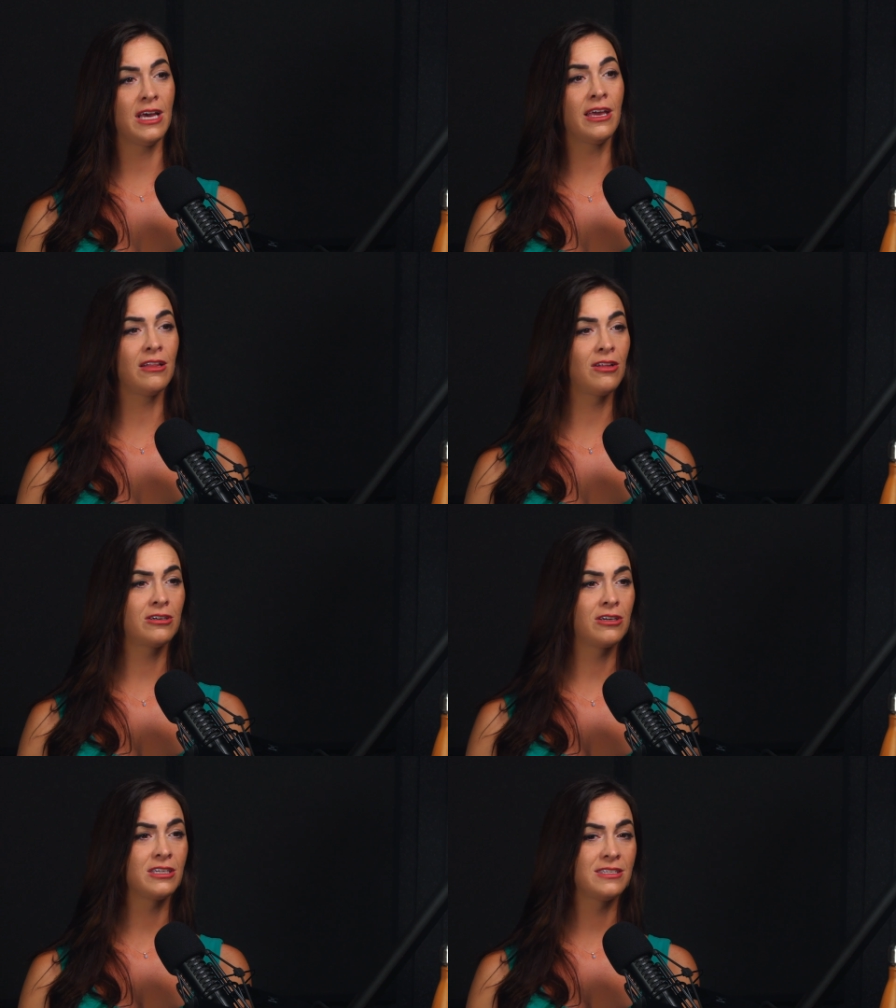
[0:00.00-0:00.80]
taking
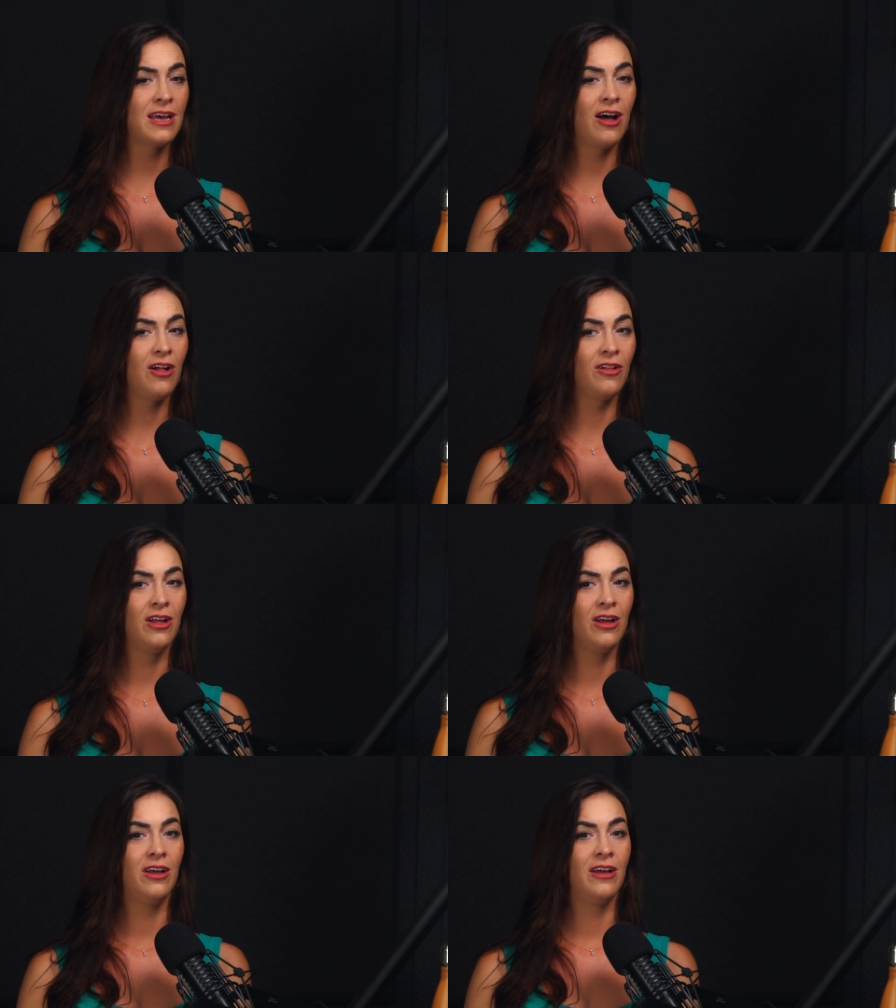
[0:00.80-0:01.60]
longer to sell,
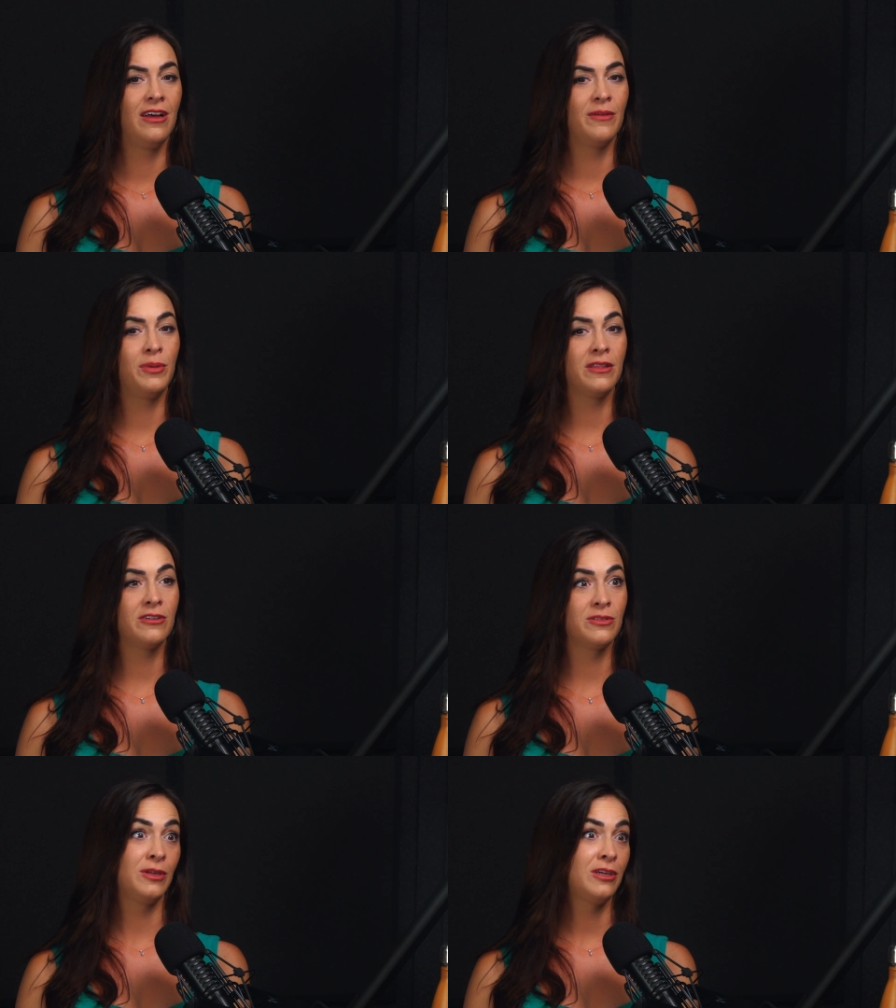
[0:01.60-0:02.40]
but
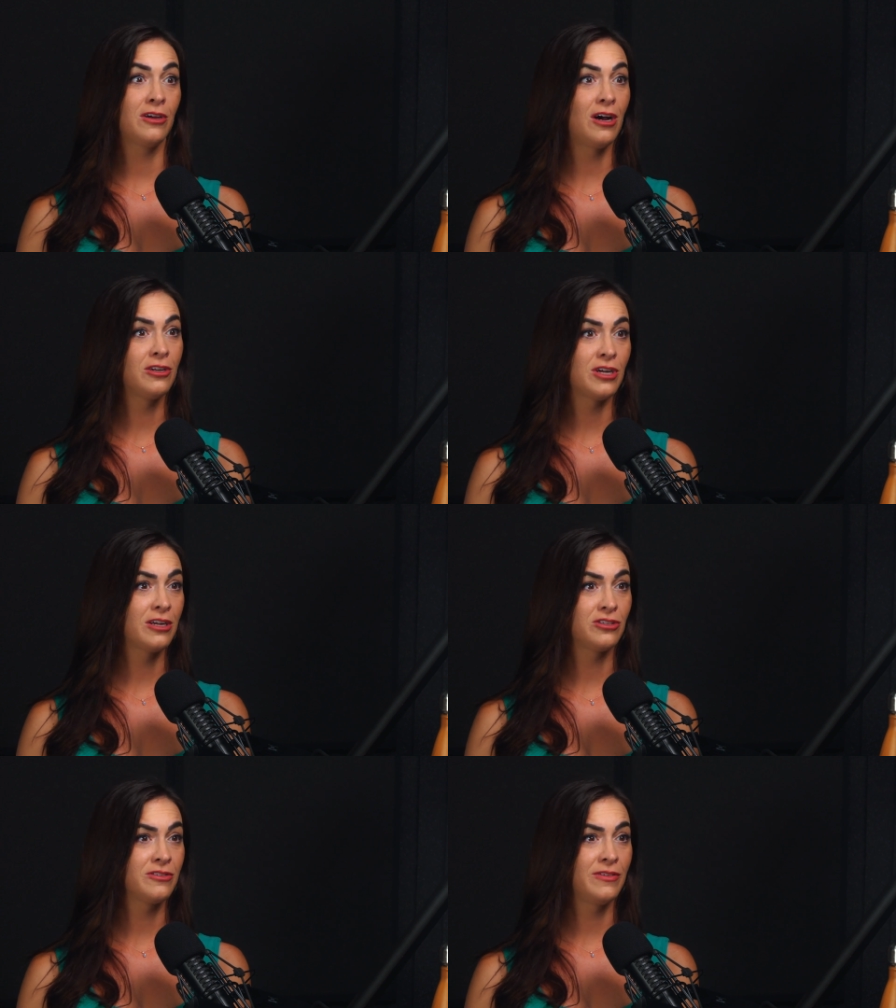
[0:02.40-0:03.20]
there's a million
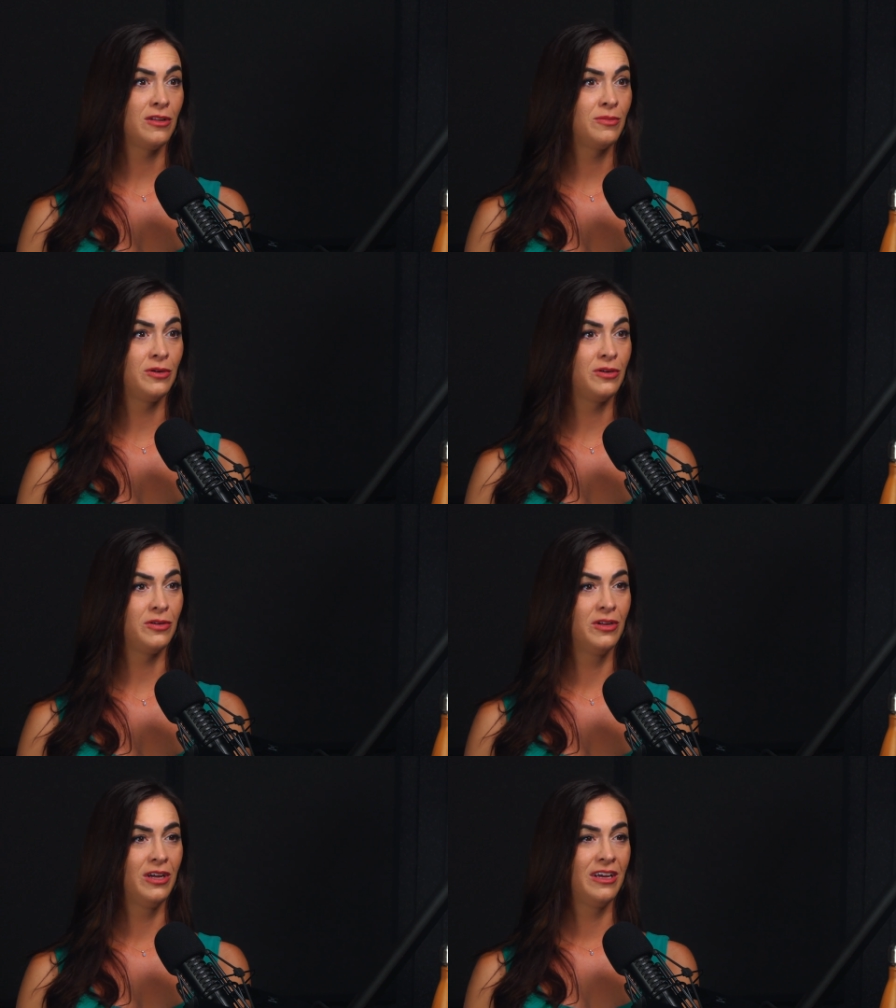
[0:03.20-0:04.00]
contractors
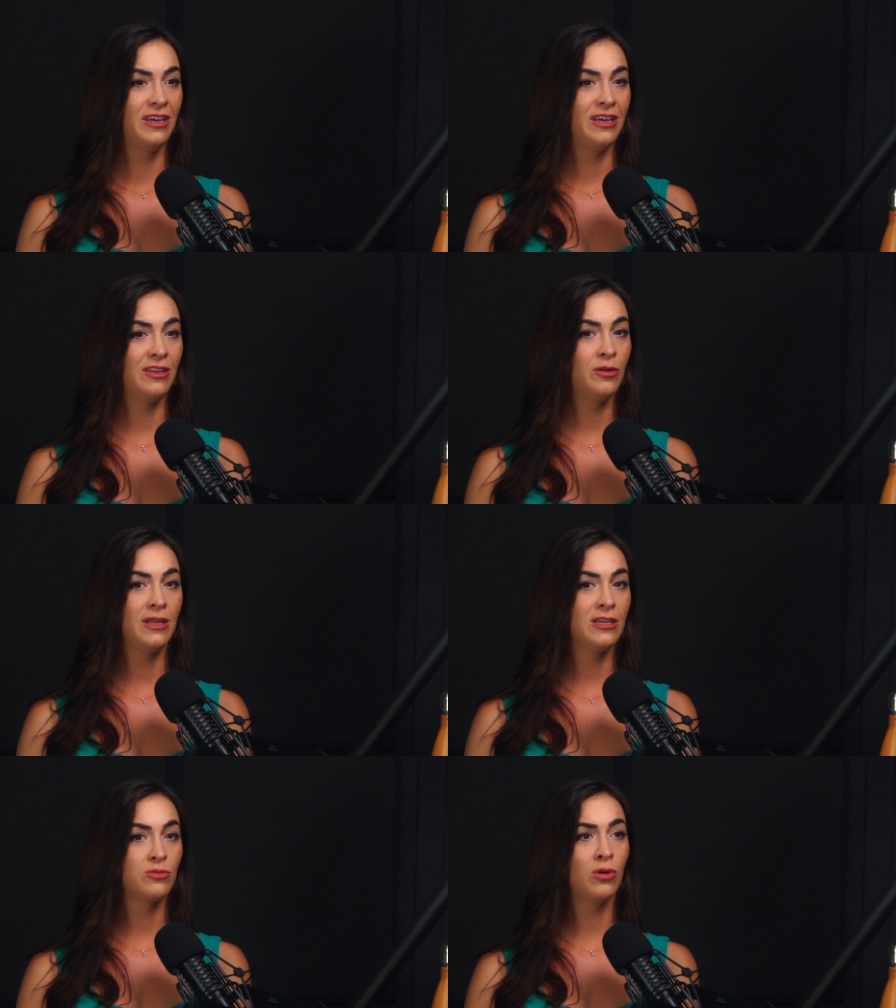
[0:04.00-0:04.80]
available and nobody
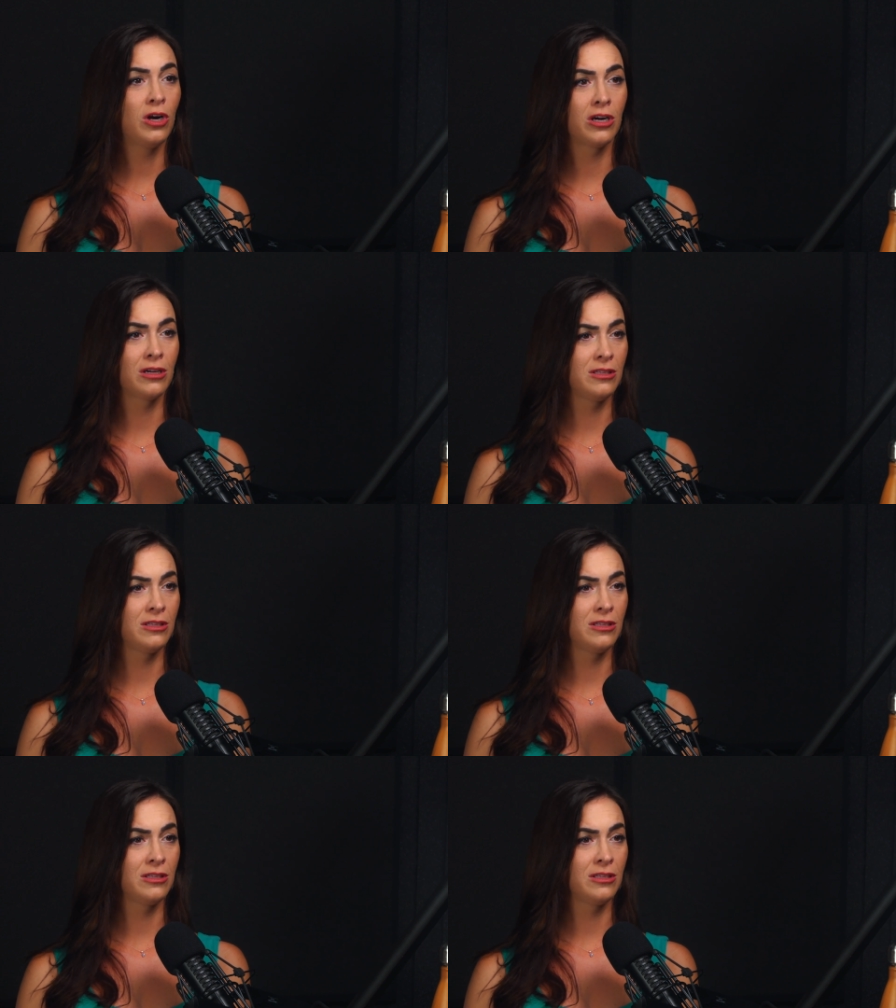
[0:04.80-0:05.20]
has work.